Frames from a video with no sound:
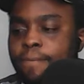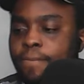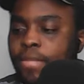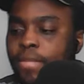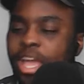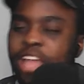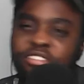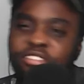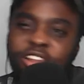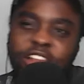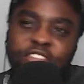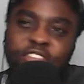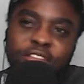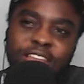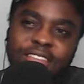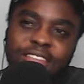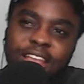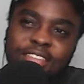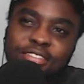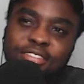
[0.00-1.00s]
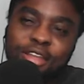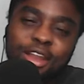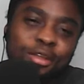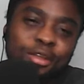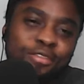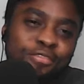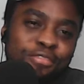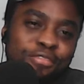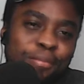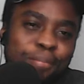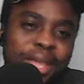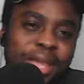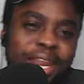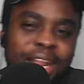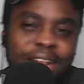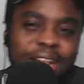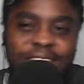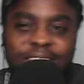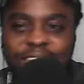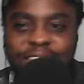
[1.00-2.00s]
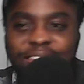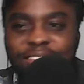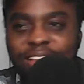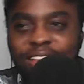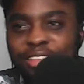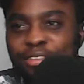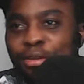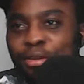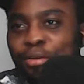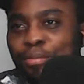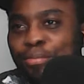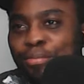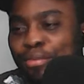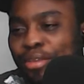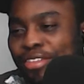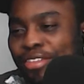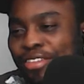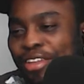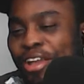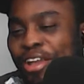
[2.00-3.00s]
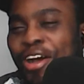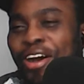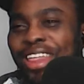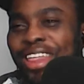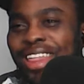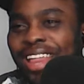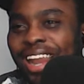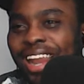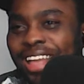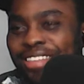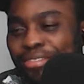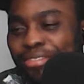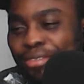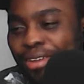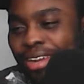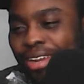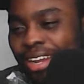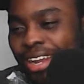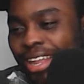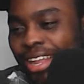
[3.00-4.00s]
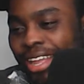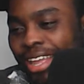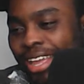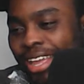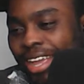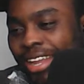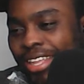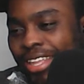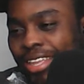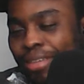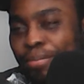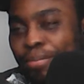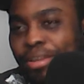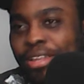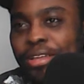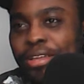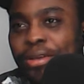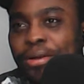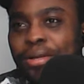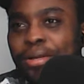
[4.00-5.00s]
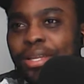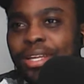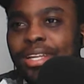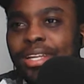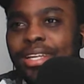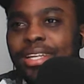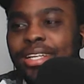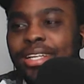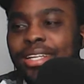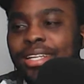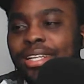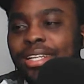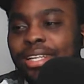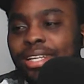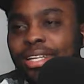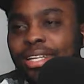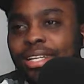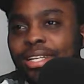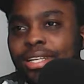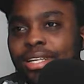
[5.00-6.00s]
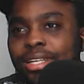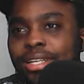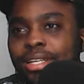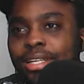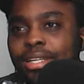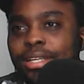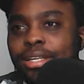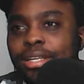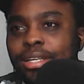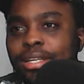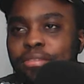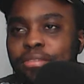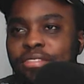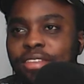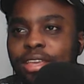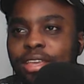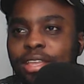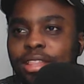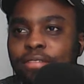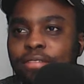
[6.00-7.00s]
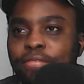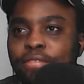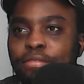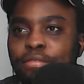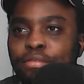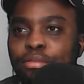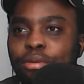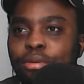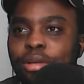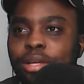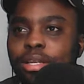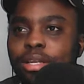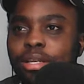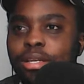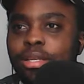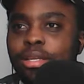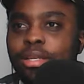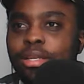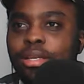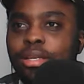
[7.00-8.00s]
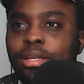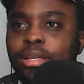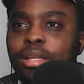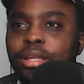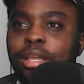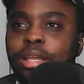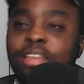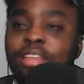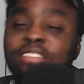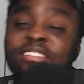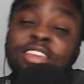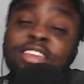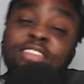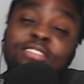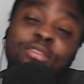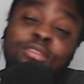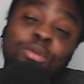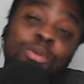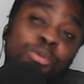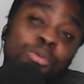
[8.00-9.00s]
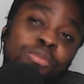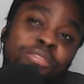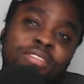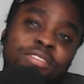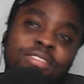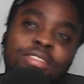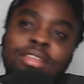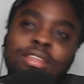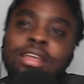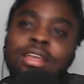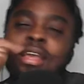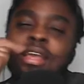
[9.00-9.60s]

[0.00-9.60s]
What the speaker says: I usually trust Arsenal a lot from penalties. Let's hope we score the last one and keep it going. Who's taking the fifth one? Jesus.